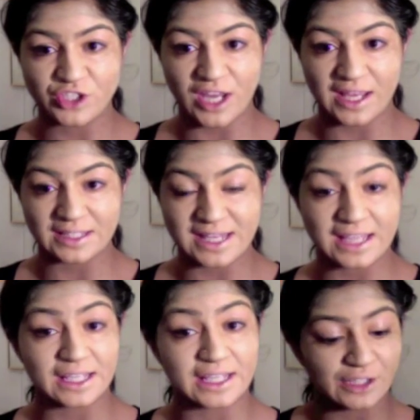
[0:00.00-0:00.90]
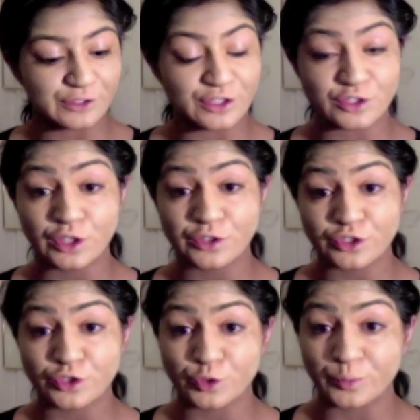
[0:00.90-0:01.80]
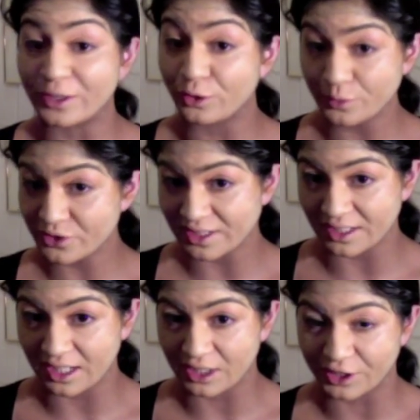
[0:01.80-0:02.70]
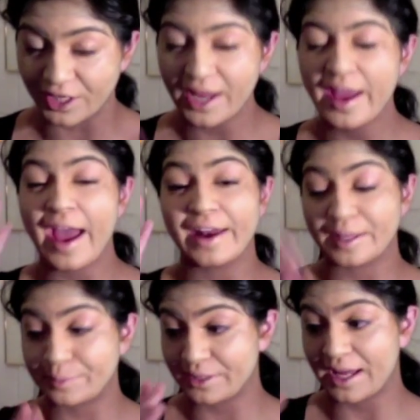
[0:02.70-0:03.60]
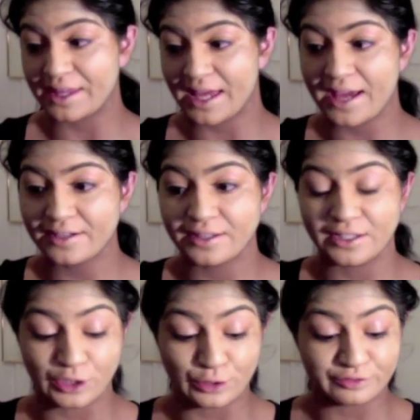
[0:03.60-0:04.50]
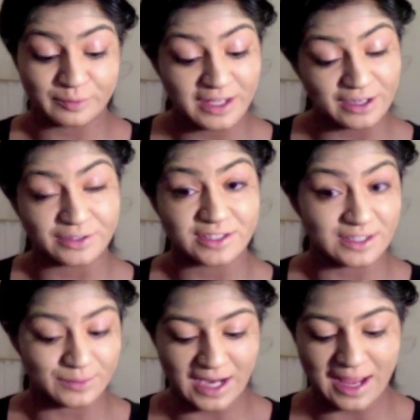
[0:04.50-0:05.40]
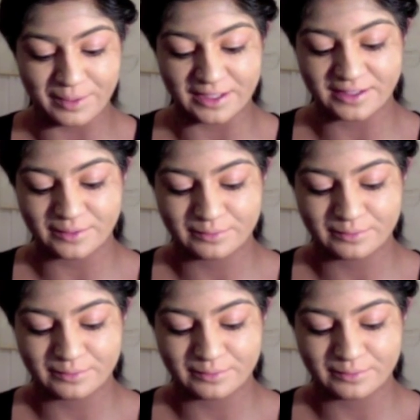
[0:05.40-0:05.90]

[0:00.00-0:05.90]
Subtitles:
I take a color that's closest to my normal skin color, and I apply that, and then go from there to see what happens.